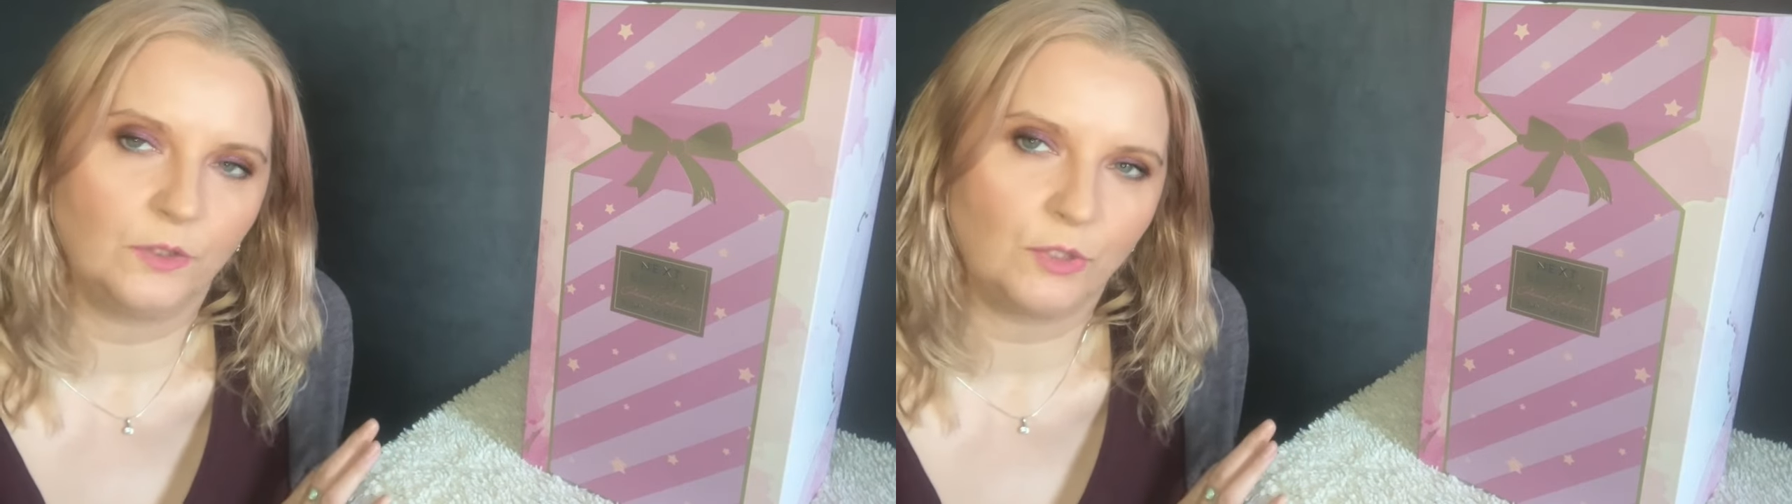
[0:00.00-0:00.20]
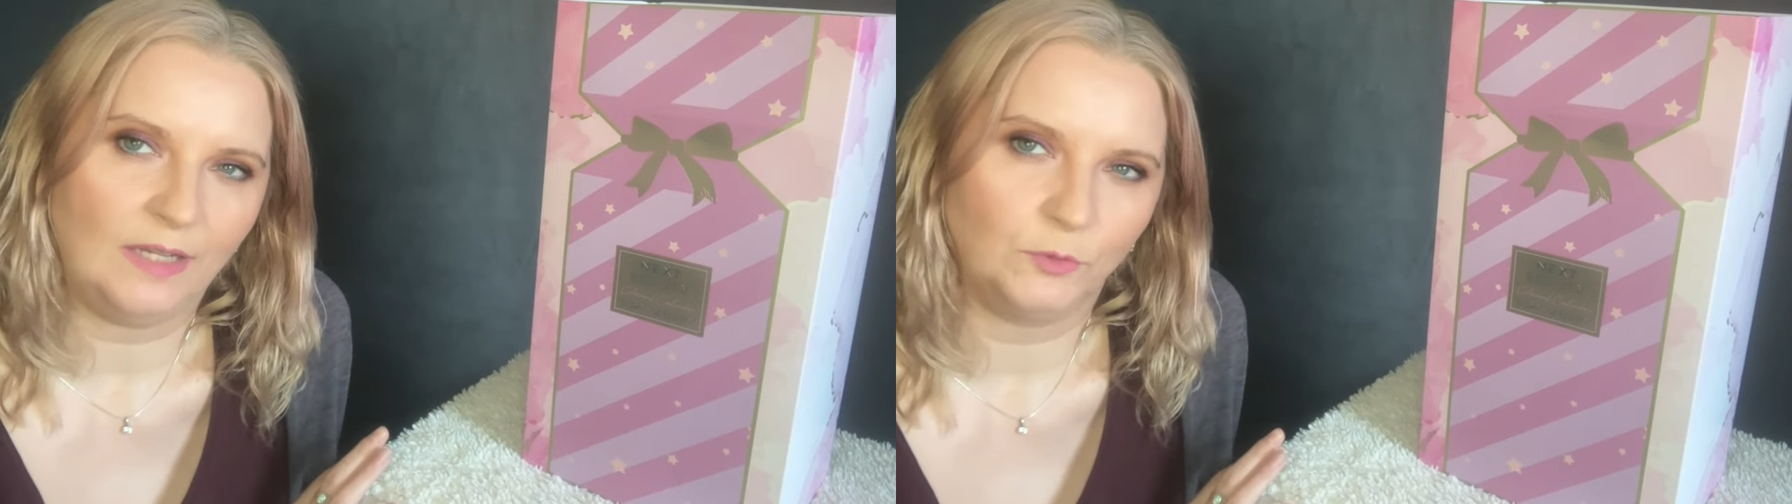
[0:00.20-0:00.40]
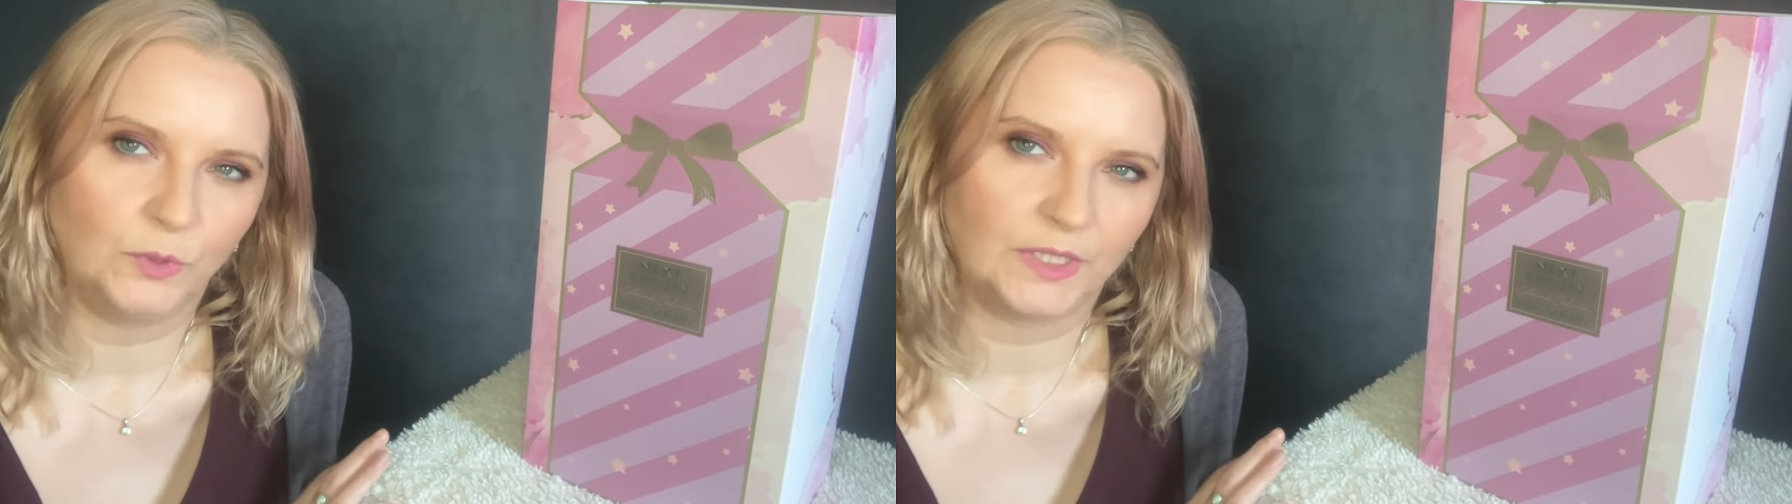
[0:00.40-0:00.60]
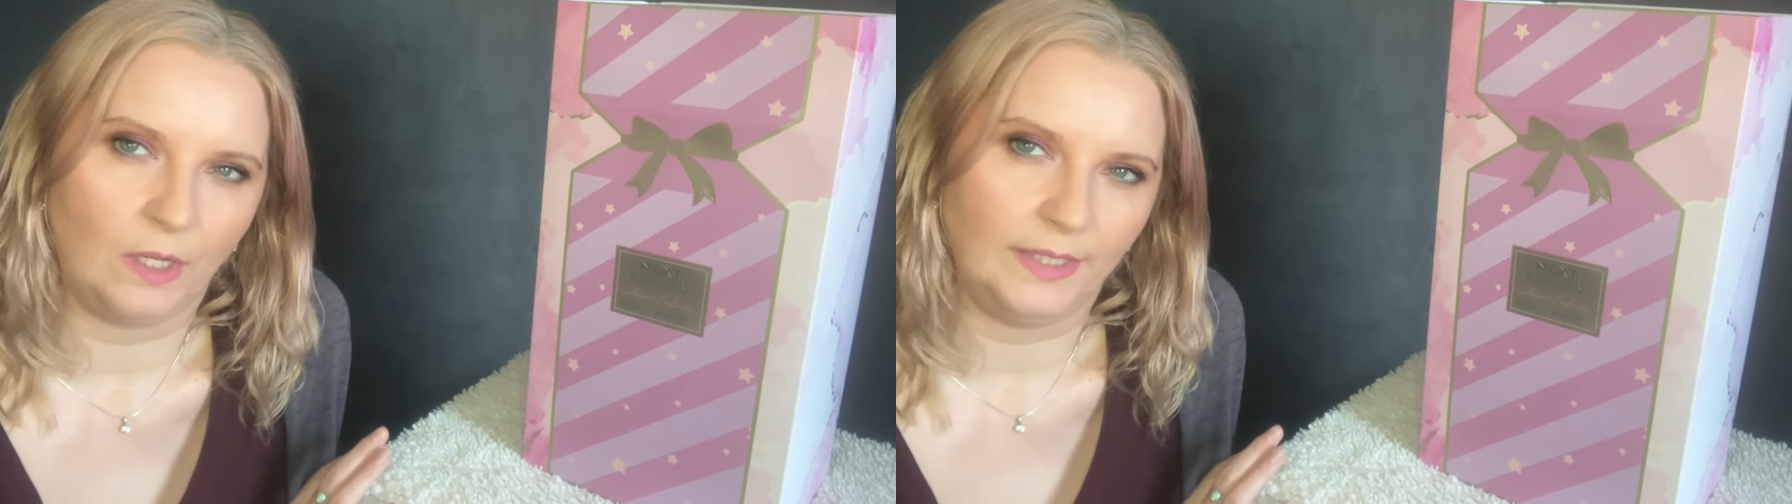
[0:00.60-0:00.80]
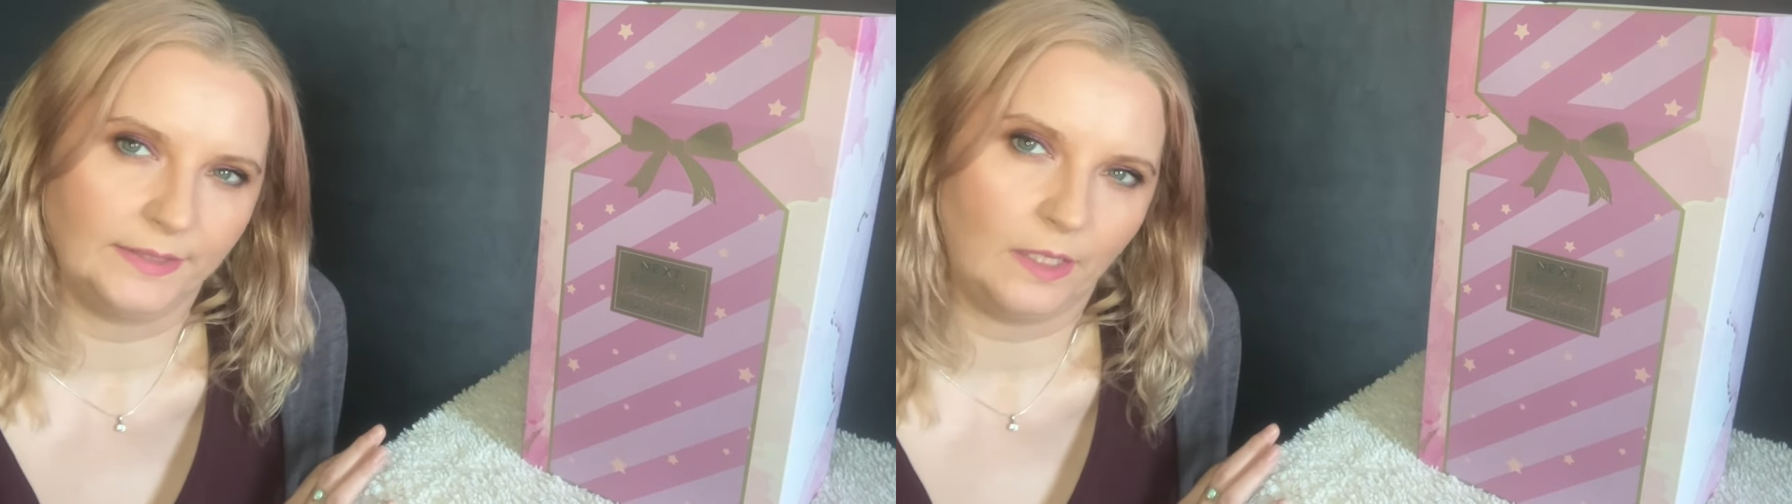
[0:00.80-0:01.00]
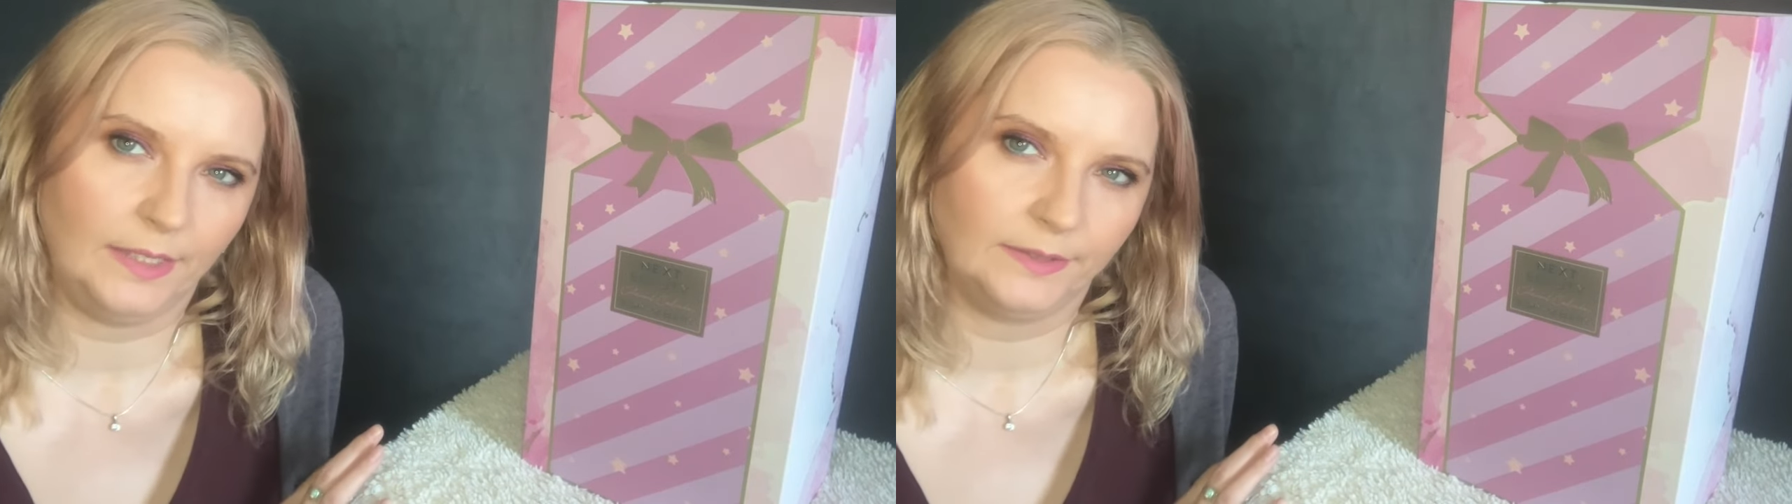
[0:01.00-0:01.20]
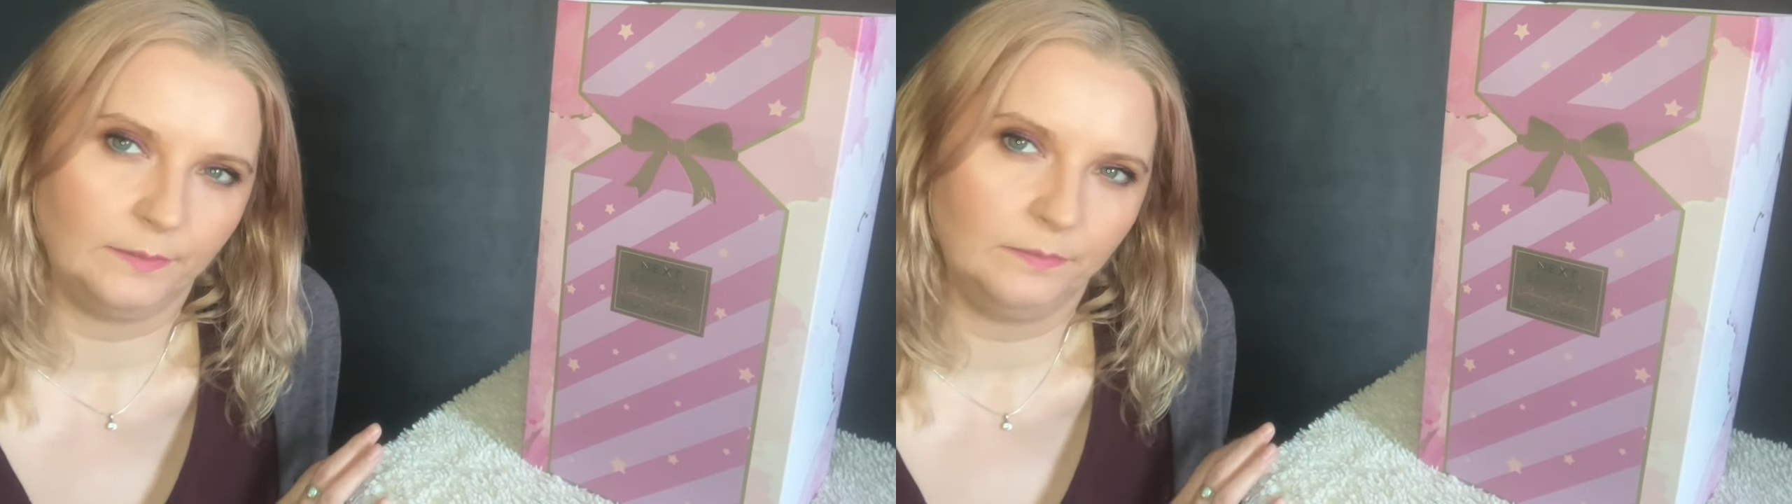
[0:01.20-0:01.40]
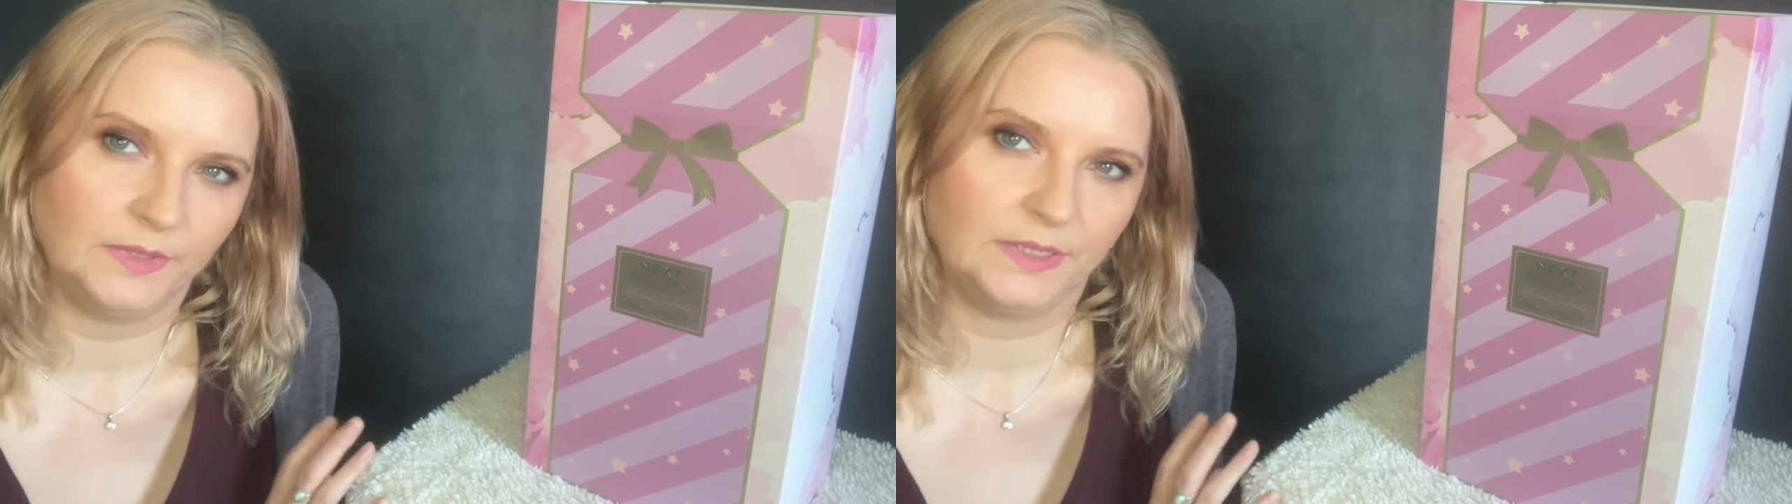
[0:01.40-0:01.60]
travel-sized
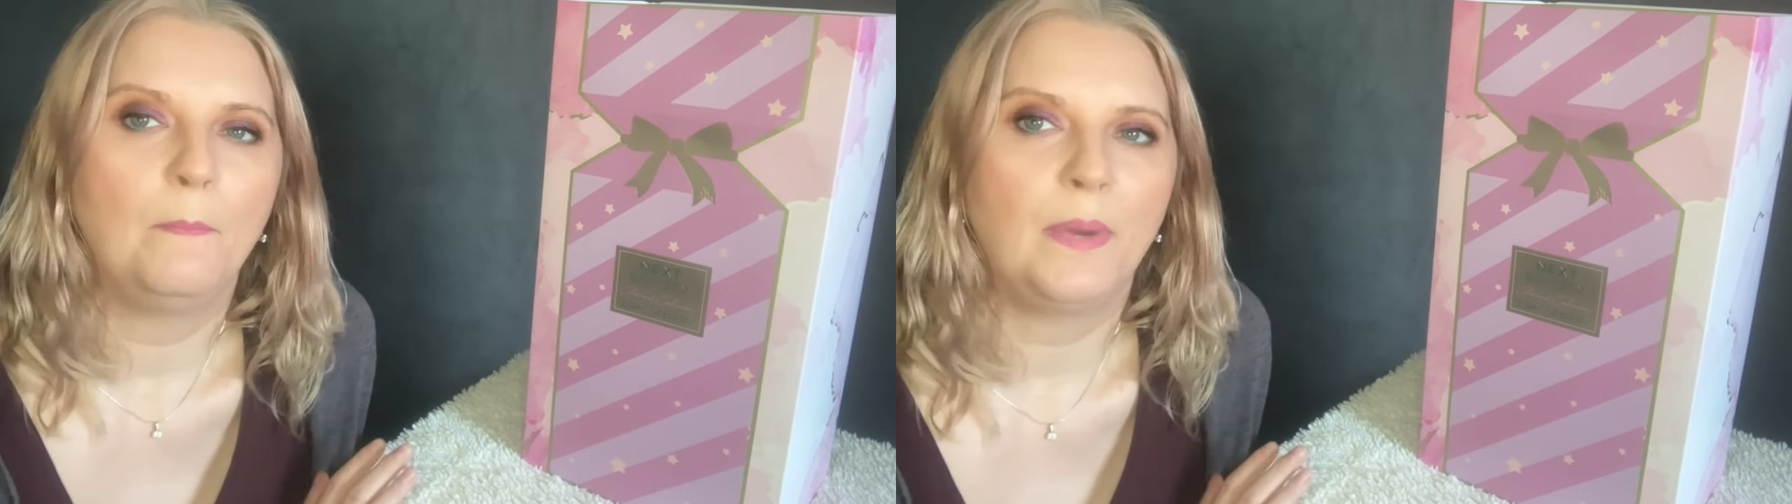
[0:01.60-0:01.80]
items,